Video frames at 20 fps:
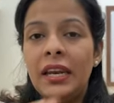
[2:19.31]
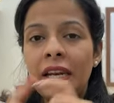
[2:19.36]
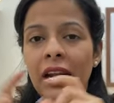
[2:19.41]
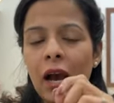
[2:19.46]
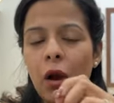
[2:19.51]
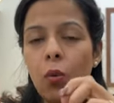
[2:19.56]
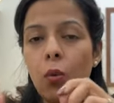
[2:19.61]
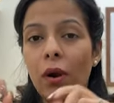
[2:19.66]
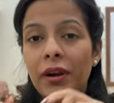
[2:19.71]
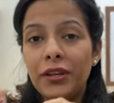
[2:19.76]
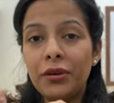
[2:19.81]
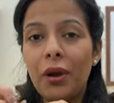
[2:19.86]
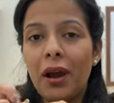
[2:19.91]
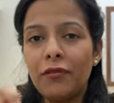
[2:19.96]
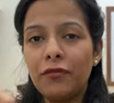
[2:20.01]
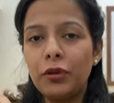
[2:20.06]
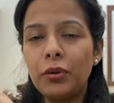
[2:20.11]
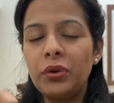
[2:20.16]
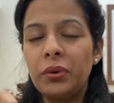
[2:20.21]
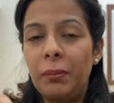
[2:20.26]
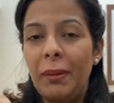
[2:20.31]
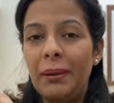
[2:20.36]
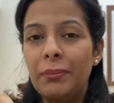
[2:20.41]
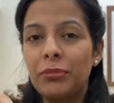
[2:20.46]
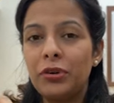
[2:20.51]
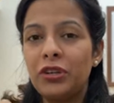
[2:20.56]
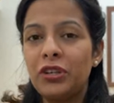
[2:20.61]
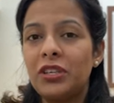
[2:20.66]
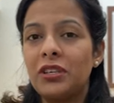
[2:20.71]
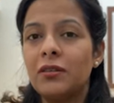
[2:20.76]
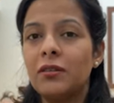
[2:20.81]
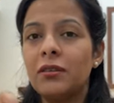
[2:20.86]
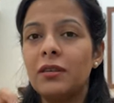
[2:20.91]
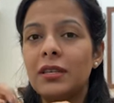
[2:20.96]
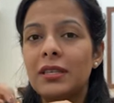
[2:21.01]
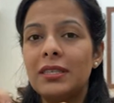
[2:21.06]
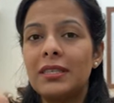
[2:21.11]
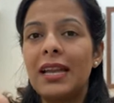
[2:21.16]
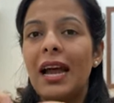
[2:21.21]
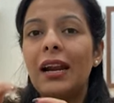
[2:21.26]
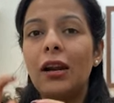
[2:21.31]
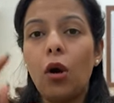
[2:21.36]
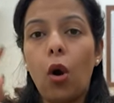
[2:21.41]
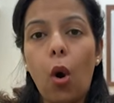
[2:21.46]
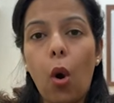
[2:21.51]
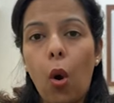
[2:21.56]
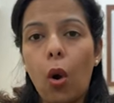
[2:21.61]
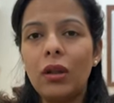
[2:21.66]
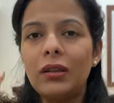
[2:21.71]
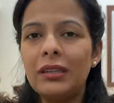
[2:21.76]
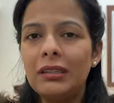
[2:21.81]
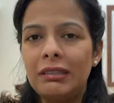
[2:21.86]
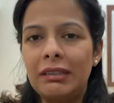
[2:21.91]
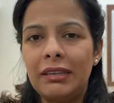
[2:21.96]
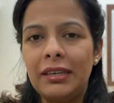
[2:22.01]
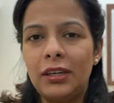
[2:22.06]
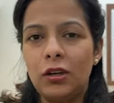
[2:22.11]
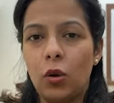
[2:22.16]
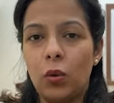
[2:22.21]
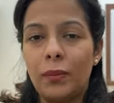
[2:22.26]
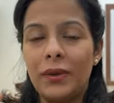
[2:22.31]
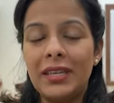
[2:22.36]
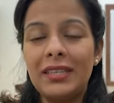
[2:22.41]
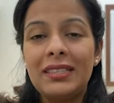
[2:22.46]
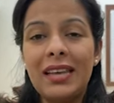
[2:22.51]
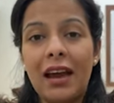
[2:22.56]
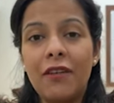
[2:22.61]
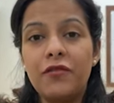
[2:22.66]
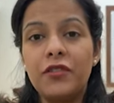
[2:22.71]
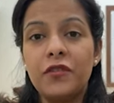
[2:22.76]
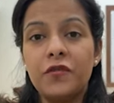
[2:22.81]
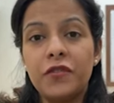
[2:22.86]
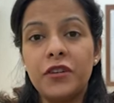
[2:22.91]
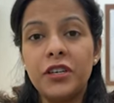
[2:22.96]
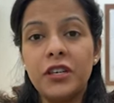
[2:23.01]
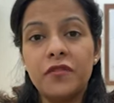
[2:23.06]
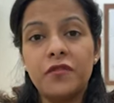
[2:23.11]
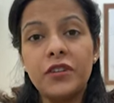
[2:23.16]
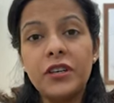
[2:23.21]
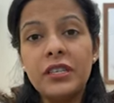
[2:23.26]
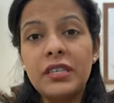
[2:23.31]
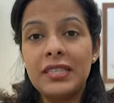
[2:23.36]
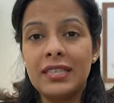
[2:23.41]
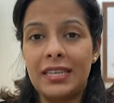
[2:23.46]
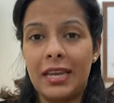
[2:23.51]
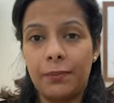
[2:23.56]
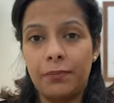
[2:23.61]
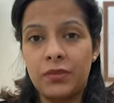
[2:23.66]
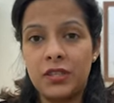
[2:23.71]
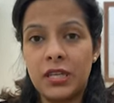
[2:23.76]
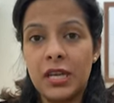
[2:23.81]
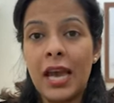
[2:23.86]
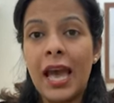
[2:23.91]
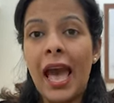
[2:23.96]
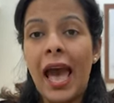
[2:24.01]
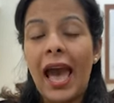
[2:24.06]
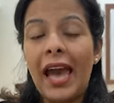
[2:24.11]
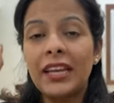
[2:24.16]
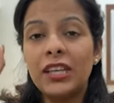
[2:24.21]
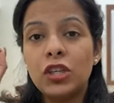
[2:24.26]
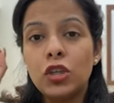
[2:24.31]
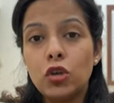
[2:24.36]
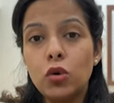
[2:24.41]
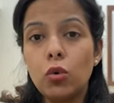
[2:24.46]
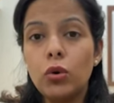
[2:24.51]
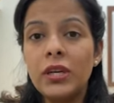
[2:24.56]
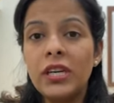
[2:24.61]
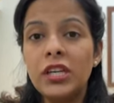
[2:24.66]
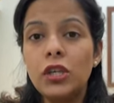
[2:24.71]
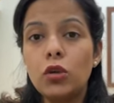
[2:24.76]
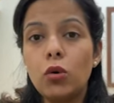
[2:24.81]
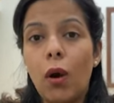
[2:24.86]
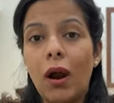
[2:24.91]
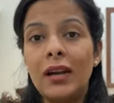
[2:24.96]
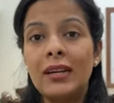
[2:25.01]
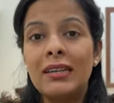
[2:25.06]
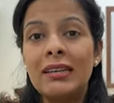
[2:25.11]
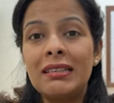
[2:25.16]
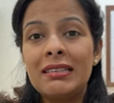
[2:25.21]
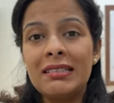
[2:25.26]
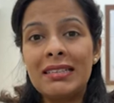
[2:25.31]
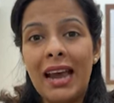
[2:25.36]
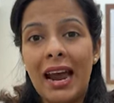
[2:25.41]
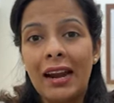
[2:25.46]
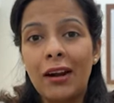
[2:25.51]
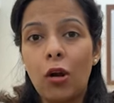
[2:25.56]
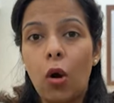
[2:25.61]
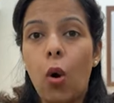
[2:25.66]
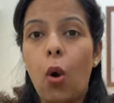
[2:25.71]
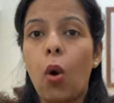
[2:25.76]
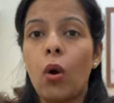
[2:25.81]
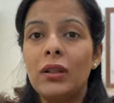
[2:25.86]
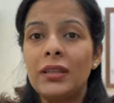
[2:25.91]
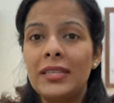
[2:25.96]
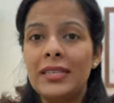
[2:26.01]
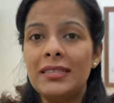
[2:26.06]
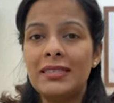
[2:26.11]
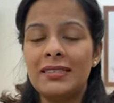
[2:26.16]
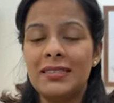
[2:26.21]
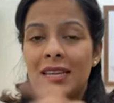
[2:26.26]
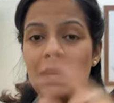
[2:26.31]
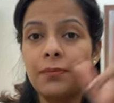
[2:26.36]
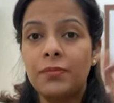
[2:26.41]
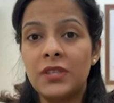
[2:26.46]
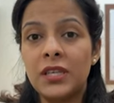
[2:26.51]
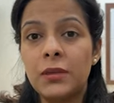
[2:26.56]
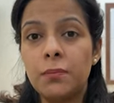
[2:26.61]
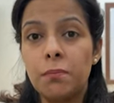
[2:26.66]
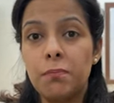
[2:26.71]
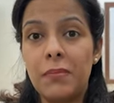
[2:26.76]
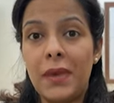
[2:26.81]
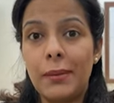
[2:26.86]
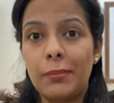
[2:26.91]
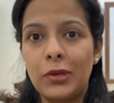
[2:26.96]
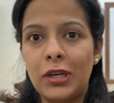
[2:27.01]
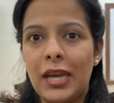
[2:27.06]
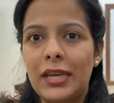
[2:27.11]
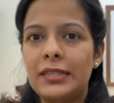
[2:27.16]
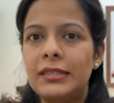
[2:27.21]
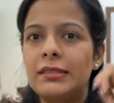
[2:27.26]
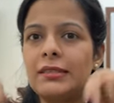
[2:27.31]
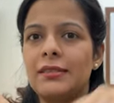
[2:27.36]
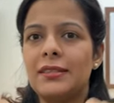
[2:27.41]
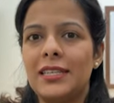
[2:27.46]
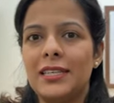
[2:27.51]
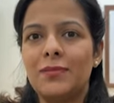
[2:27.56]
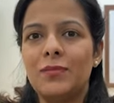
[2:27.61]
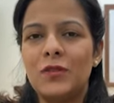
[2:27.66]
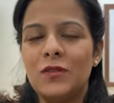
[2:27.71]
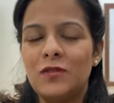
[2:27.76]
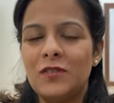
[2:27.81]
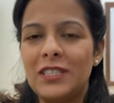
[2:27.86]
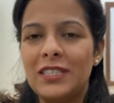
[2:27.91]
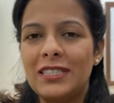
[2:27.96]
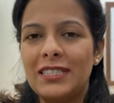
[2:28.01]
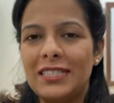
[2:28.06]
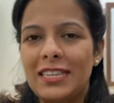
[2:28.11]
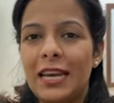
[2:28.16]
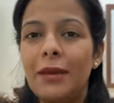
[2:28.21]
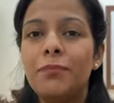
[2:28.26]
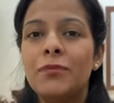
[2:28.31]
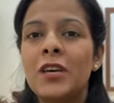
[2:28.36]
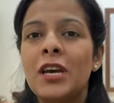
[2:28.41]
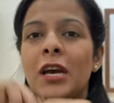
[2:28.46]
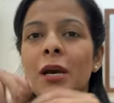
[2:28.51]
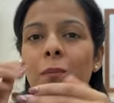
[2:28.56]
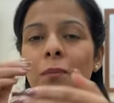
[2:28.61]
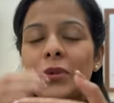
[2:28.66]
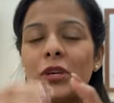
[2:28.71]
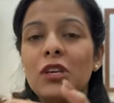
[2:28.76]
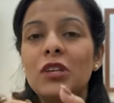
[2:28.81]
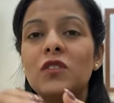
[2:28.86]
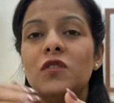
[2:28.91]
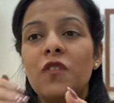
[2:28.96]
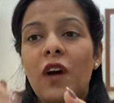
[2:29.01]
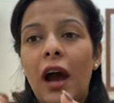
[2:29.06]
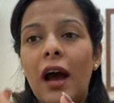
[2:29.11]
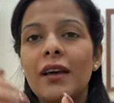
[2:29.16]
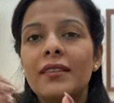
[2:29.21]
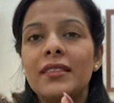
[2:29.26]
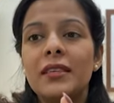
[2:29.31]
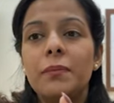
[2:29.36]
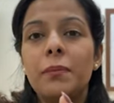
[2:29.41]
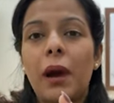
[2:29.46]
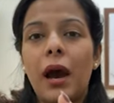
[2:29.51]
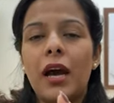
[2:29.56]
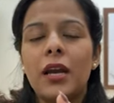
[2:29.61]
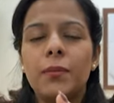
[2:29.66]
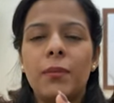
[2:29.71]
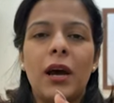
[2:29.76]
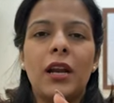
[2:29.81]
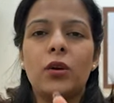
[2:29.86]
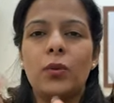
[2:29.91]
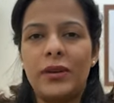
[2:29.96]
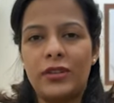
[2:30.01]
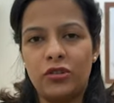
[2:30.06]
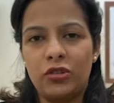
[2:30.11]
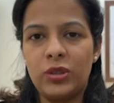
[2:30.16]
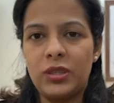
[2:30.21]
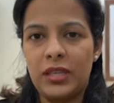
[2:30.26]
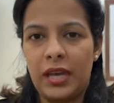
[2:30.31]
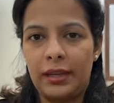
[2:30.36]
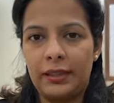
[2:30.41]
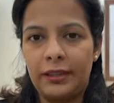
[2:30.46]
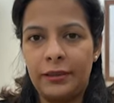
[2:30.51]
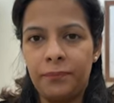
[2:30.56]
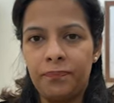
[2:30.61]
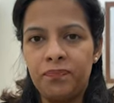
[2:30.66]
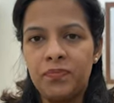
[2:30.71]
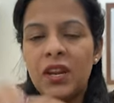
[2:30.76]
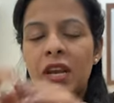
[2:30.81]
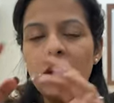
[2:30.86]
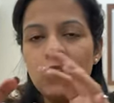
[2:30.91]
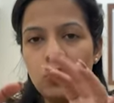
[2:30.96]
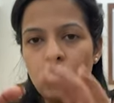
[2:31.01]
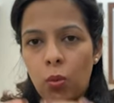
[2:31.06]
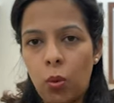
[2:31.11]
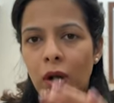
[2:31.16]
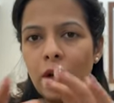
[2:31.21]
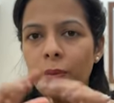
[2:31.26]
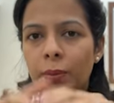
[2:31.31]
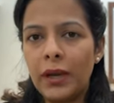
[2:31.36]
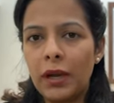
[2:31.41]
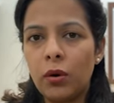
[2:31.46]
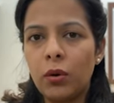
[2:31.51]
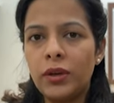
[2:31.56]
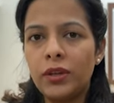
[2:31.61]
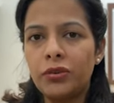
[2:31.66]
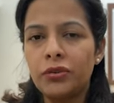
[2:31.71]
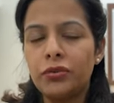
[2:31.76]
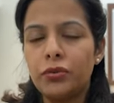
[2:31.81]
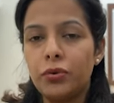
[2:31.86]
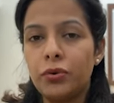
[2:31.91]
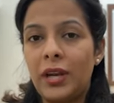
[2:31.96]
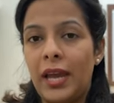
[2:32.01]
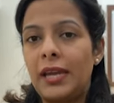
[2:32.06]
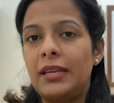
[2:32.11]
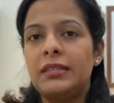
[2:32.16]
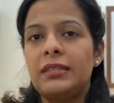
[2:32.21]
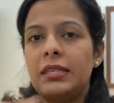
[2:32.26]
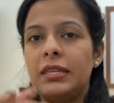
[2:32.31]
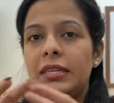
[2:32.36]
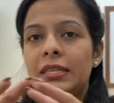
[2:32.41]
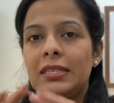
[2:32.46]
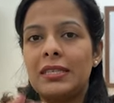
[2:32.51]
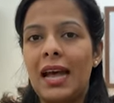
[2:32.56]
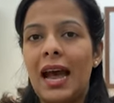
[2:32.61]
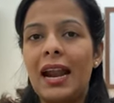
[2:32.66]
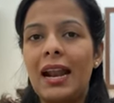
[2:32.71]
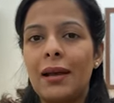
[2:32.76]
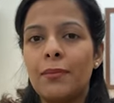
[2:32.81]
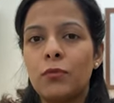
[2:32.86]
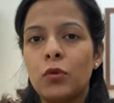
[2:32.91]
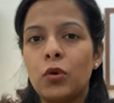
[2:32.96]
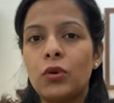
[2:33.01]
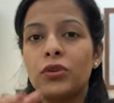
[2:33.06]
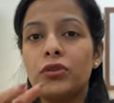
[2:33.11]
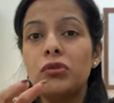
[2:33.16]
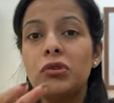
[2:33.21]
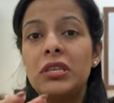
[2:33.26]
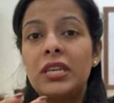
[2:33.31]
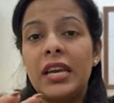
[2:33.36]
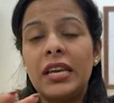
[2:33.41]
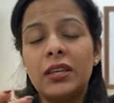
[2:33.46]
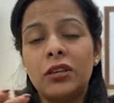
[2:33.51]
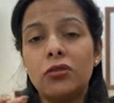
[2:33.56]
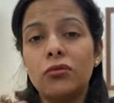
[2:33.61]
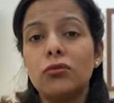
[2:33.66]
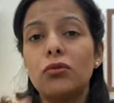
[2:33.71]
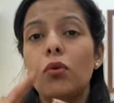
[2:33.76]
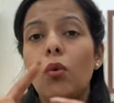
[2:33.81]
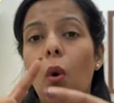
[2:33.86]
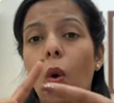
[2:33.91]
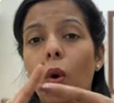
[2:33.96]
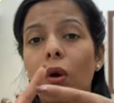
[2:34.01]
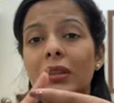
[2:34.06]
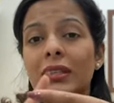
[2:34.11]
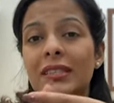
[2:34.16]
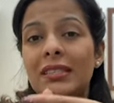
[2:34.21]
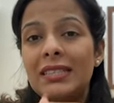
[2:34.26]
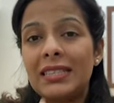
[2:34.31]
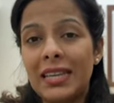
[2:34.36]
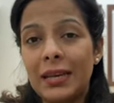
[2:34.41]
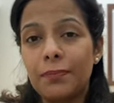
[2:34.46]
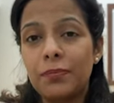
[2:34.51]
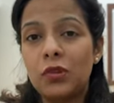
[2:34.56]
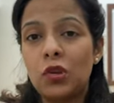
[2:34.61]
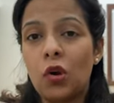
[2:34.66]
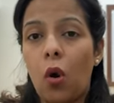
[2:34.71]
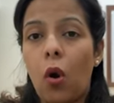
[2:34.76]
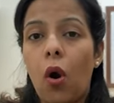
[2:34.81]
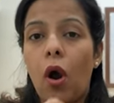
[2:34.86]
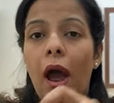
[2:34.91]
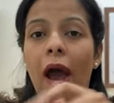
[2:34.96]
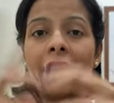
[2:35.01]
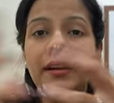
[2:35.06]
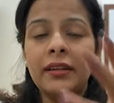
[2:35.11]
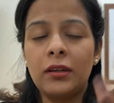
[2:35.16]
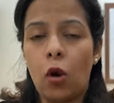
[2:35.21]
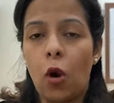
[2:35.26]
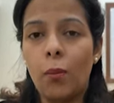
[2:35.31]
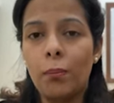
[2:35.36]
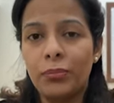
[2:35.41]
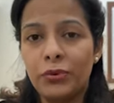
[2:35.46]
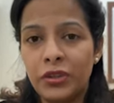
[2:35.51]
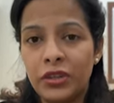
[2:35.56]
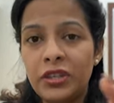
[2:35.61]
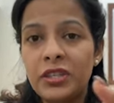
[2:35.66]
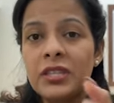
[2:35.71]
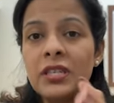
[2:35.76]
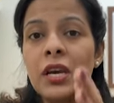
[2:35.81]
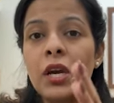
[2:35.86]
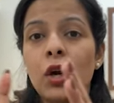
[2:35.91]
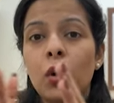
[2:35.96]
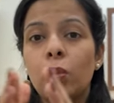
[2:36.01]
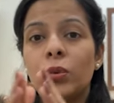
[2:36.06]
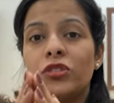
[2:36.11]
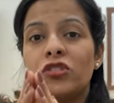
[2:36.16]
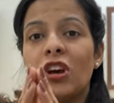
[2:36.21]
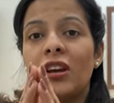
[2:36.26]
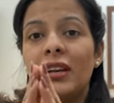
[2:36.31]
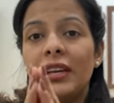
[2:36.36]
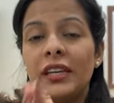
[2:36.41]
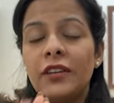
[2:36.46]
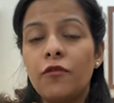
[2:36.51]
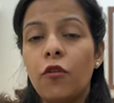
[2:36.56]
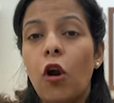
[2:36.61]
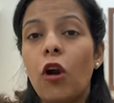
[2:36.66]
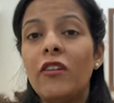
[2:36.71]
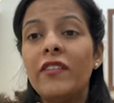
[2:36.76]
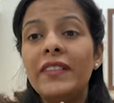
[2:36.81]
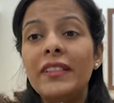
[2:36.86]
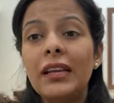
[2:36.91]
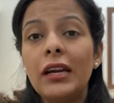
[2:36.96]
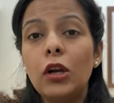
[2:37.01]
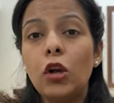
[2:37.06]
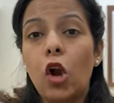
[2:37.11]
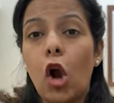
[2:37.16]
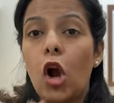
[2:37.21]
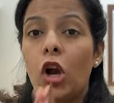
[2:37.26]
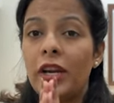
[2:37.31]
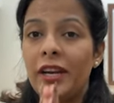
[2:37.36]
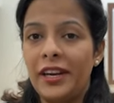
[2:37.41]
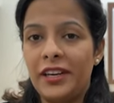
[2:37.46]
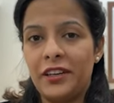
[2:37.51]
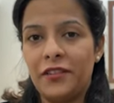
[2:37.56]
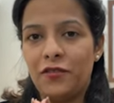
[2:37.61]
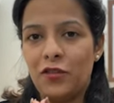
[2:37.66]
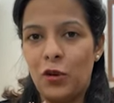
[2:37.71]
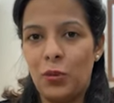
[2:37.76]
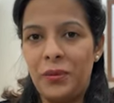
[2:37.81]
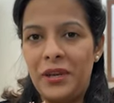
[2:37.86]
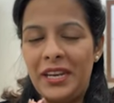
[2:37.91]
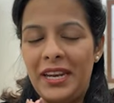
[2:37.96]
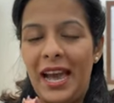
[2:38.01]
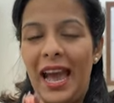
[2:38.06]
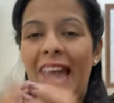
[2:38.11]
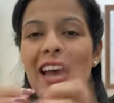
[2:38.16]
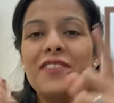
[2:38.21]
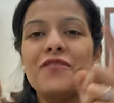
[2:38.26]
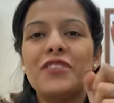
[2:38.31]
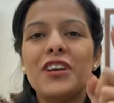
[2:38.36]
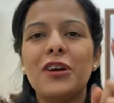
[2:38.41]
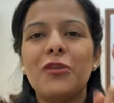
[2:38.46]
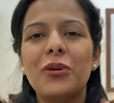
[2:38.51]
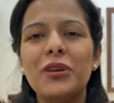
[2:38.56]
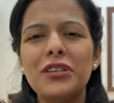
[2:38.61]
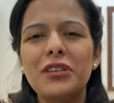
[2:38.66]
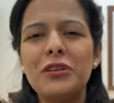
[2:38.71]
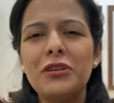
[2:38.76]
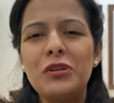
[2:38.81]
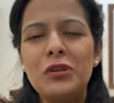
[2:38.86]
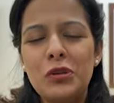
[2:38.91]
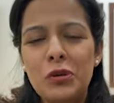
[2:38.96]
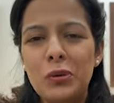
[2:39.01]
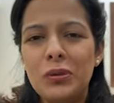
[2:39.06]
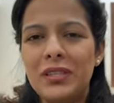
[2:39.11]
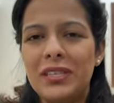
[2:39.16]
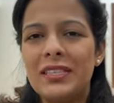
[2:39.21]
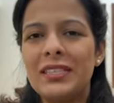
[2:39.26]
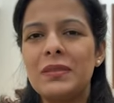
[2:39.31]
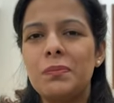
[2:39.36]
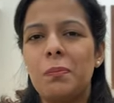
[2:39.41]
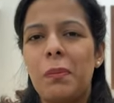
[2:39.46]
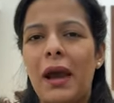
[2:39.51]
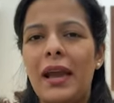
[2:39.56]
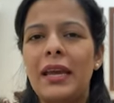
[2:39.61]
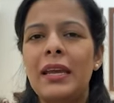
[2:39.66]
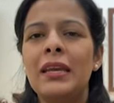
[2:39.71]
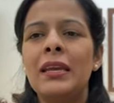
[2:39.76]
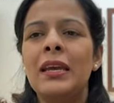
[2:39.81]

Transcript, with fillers: Now, what you have to remember here is that all the three domains have different steps, and you need to understand all these steps and memorize the names of these steps because wahan se baar-baar questions aate hain. So, what we are going to do next is that I'm going to take you through all the steps and components which are involved in the cognitive domain, and we are going to do this by